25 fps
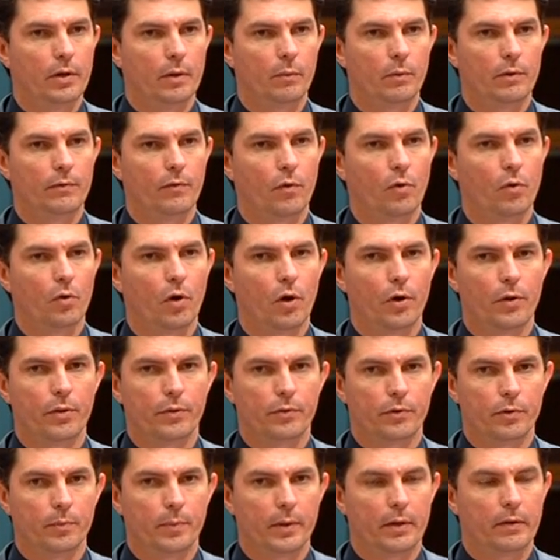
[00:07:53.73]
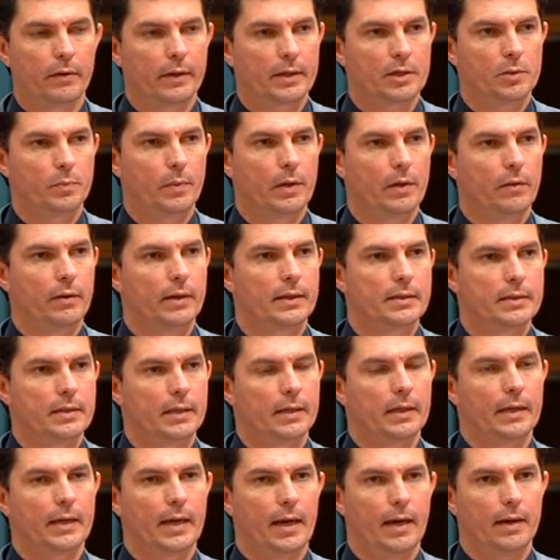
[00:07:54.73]
and we've all learnt through bitter experience
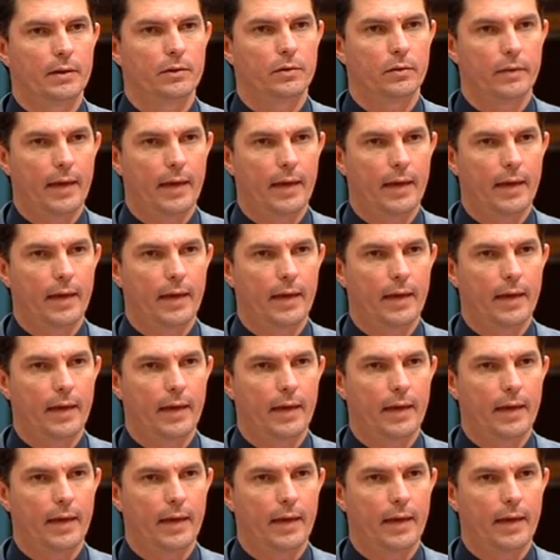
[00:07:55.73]
that you can't do